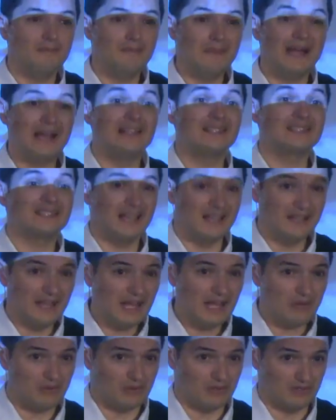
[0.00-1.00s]
miles
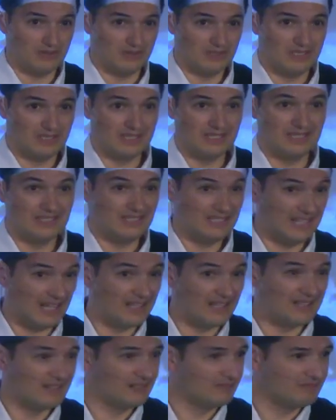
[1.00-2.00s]
an hour,
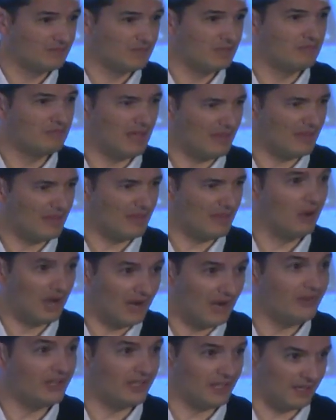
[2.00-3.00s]
like Matthew
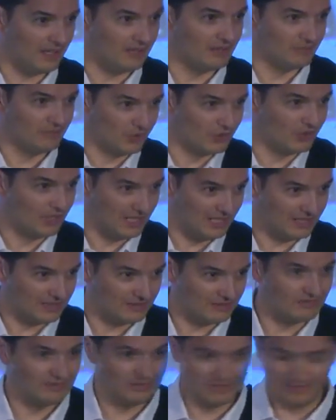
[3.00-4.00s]
Hurricane, more or less.